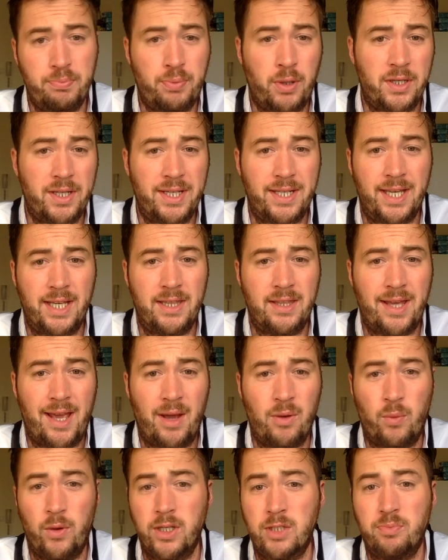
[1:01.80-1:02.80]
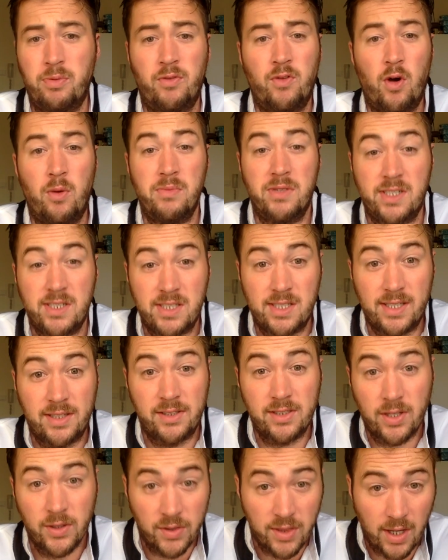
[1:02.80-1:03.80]
putting in their worst performances since
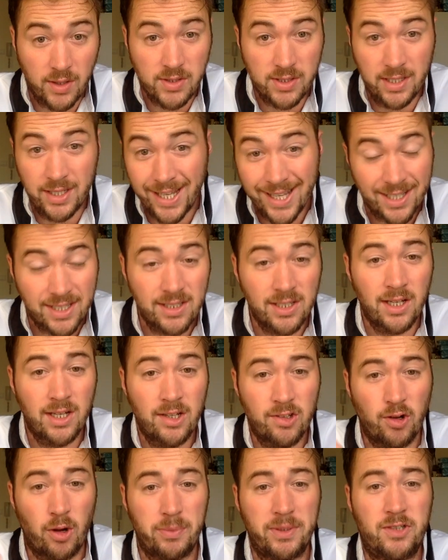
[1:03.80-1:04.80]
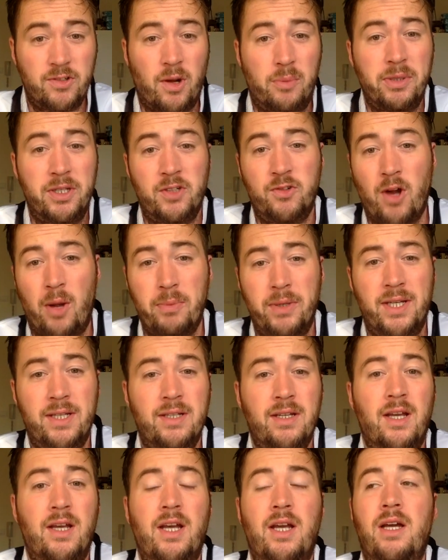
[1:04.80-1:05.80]
2008, dropping, dropping,
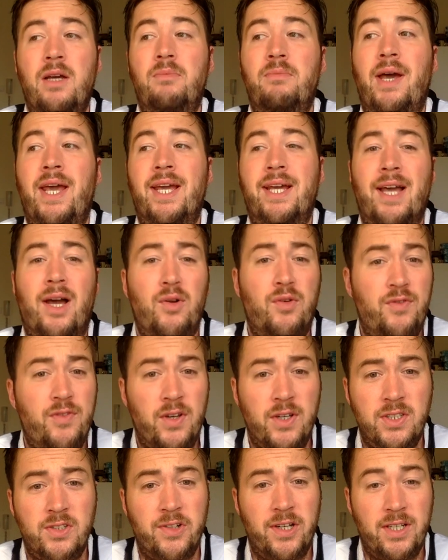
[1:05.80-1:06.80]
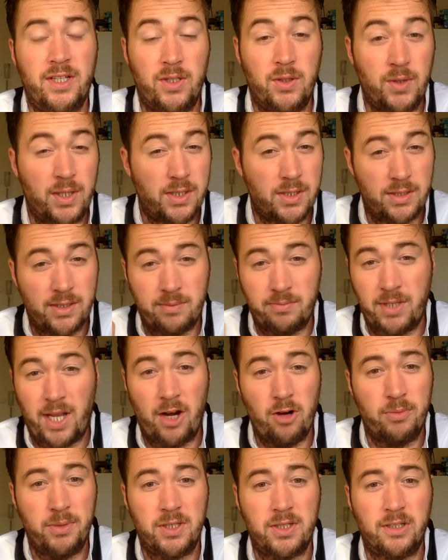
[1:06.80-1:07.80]
dropping. My account, Firstrade, who has
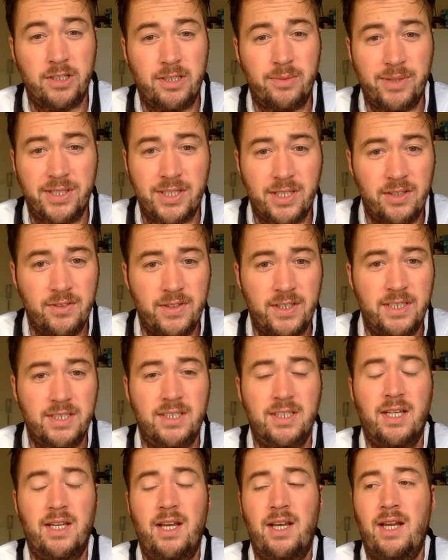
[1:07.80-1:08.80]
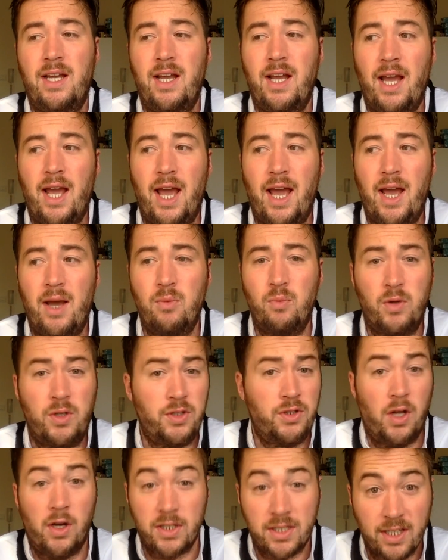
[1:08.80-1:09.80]
terrible customer service, and um, will
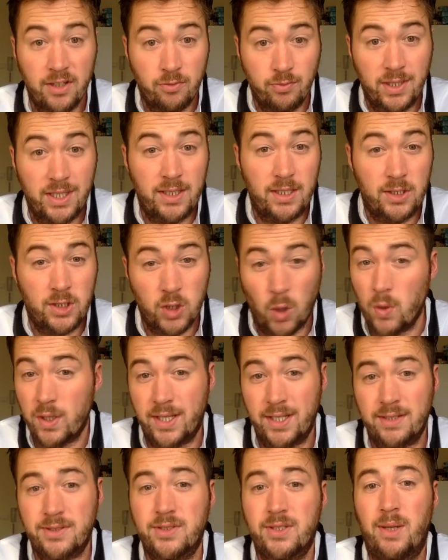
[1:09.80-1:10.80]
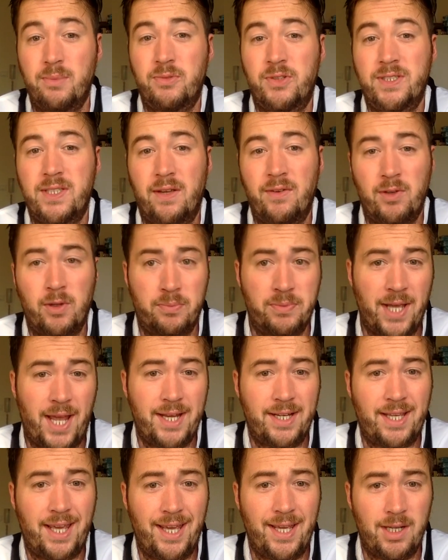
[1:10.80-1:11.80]
not give me shorting, so I'm saving up
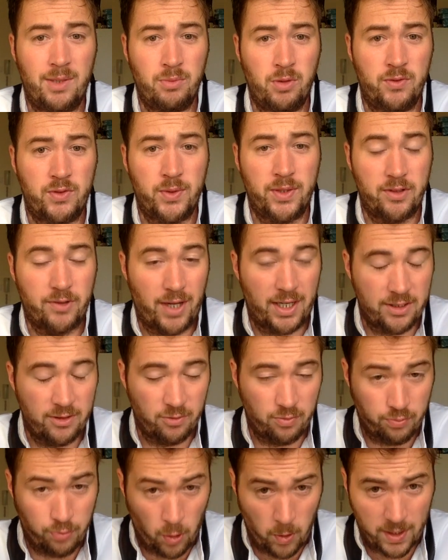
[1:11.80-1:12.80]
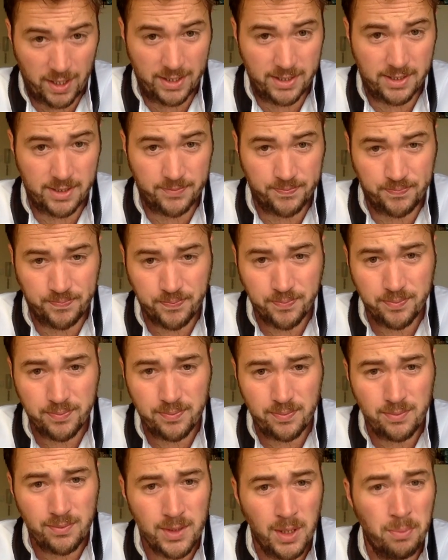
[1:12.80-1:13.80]
10k to move to interactive brokers.
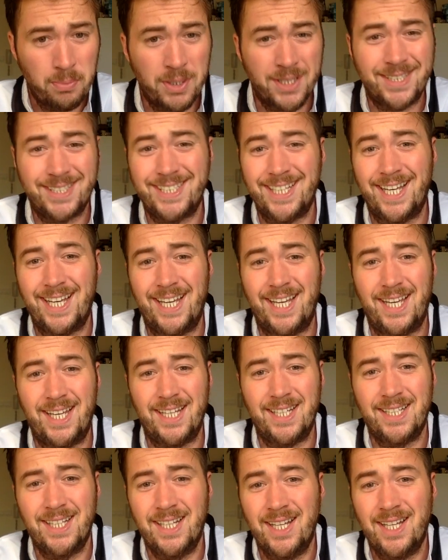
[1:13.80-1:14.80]
But uh,